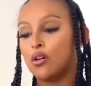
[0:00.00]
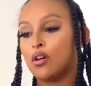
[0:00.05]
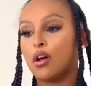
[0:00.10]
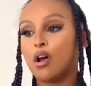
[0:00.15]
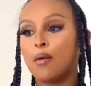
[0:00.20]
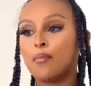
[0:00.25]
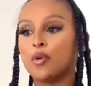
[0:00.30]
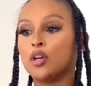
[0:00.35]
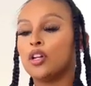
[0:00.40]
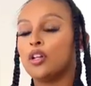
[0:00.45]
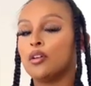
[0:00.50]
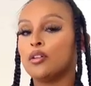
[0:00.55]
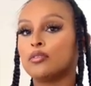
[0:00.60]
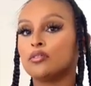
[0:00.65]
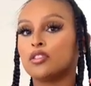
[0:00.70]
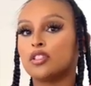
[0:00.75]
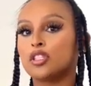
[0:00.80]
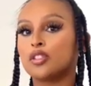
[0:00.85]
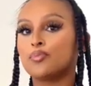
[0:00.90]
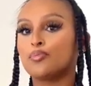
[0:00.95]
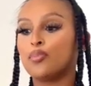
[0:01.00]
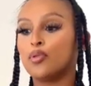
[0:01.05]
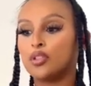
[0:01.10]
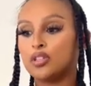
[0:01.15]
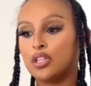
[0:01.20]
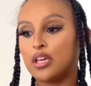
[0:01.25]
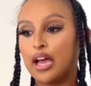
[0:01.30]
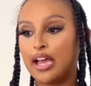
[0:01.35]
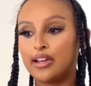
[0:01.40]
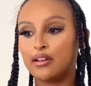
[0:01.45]
I'm gonna just put
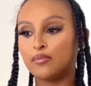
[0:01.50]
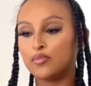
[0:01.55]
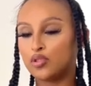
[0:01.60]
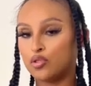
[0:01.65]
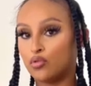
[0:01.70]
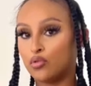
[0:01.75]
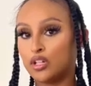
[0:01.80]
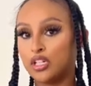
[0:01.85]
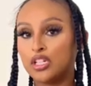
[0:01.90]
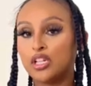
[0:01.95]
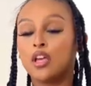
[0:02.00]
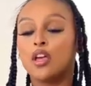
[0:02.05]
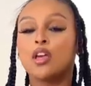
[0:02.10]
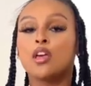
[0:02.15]
the items on.